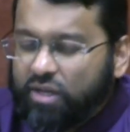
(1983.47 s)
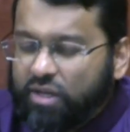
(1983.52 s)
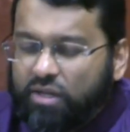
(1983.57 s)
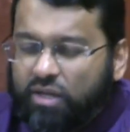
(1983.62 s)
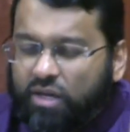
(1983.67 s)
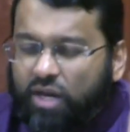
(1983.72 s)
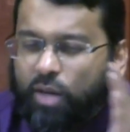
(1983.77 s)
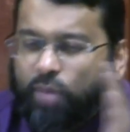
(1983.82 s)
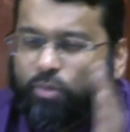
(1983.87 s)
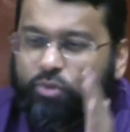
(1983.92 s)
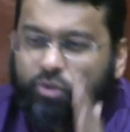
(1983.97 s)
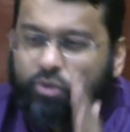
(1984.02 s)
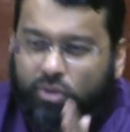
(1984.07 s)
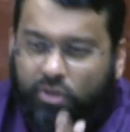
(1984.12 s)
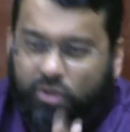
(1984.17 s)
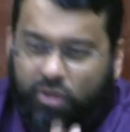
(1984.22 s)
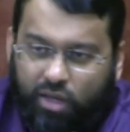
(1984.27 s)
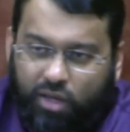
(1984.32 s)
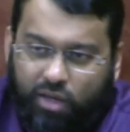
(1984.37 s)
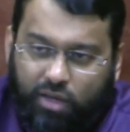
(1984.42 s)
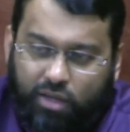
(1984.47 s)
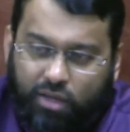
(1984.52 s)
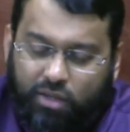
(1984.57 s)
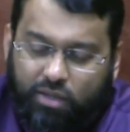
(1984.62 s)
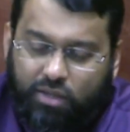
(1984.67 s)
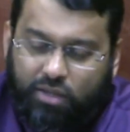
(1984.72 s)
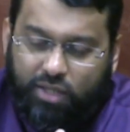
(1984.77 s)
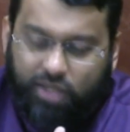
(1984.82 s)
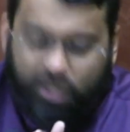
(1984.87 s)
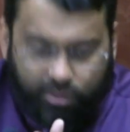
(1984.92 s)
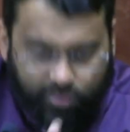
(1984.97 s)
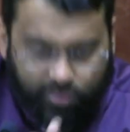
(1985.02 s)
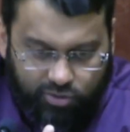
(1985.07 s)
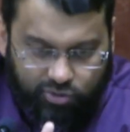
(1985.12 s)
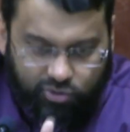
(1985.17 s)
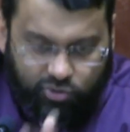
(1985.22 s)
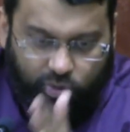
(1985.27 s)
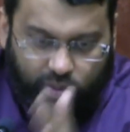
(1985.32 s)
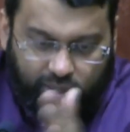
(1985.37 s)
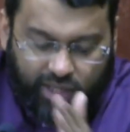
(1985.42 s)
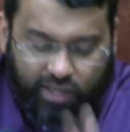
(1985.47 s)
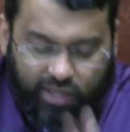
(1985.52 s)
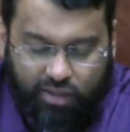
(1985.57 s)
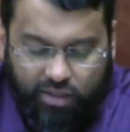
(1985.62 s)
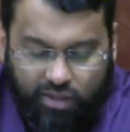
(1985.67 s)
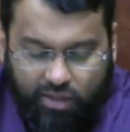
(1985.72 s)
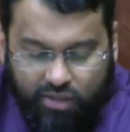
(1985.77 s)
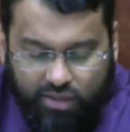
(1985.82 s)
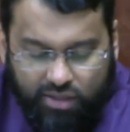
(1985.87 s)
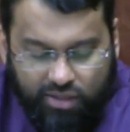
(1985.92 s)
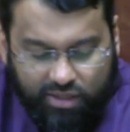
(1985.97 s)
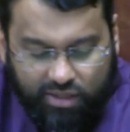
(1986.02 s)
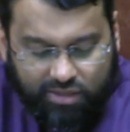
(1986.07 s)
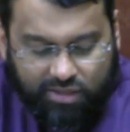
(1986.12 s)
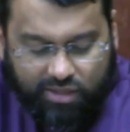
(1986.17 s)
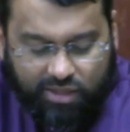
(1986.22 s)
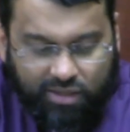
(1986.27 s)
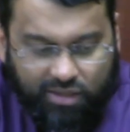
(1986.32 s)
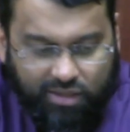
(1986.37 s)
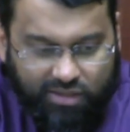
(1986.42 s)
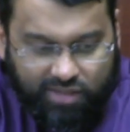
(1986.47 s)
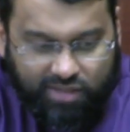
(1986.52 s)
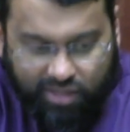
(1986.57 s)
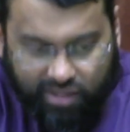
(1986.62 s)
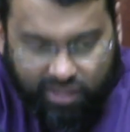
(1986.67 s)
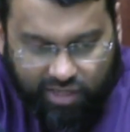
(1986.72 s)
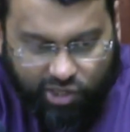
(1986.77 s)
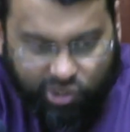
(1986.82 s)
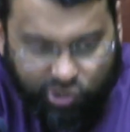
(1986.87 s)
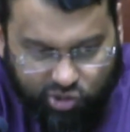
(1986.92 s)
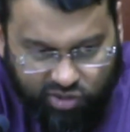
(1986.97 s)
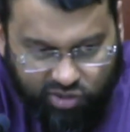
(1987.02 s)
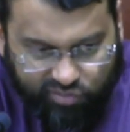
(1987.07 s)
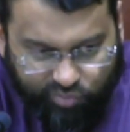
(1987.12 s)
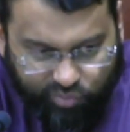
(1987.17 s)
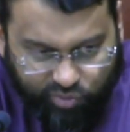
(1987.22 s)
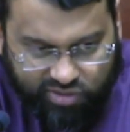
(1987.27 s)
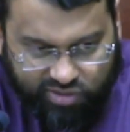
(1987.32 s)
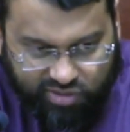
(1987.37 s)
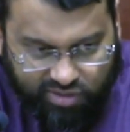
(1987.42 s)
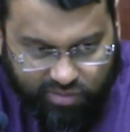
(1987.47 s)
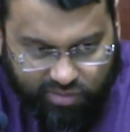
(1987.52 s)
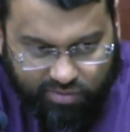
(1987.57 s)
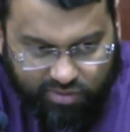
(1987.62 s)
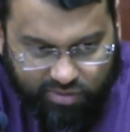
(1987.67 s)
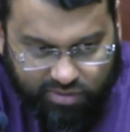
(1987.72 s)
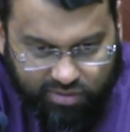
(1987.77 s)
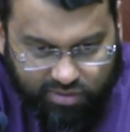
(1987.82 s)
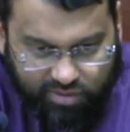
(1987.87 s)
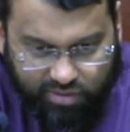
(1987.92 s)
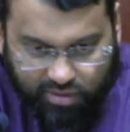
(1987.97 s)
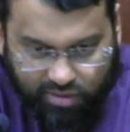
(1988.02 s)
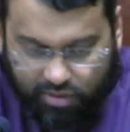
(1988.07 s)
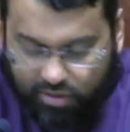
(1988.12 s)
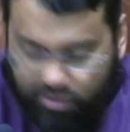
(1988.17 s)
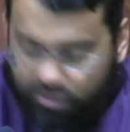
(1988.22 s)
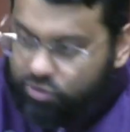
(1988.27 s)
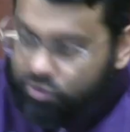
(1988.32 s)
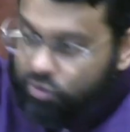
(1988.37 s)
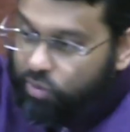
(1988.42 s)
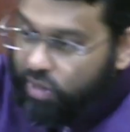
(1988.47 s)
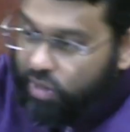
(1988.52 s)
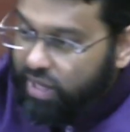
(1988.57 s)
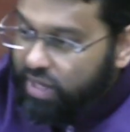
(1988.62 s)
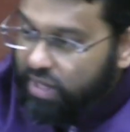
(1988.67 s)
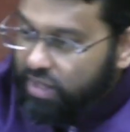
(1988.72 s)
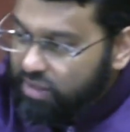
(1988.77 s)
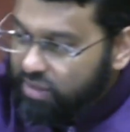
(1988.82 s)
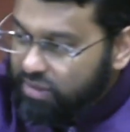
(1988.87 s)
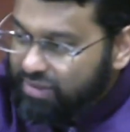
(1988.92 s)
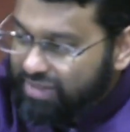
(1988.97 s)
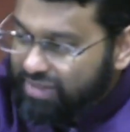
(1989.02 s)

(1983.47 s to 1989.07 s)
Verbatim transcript: Abdullah ibn Suhail is in the delegation of Muslims. Suhail is the